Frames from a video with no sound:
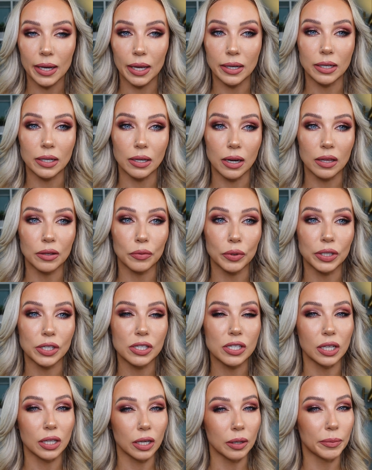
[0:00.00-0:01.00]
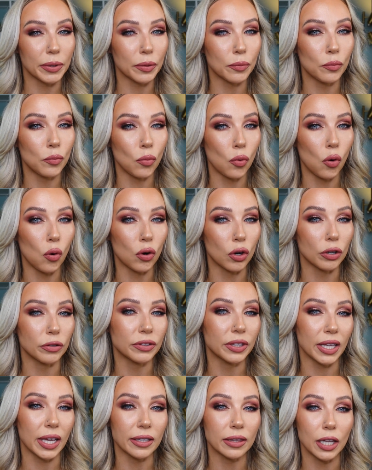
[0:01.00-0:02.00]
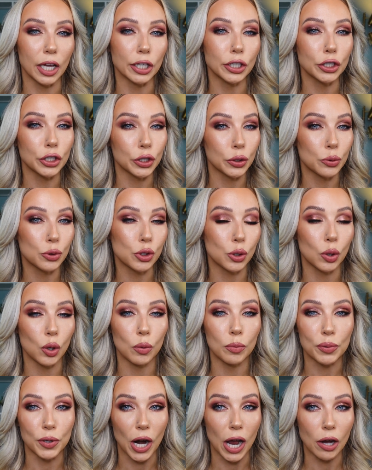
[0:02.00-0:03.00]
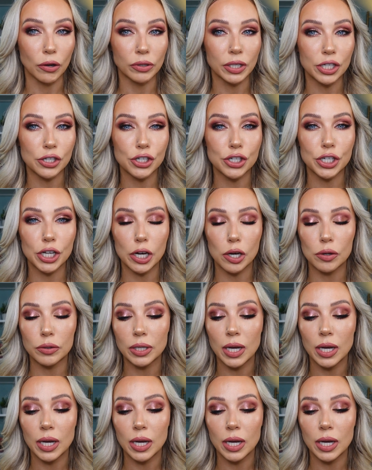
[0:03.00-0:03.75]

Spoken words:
and another one is a little bit more on that like neutral brownish tone.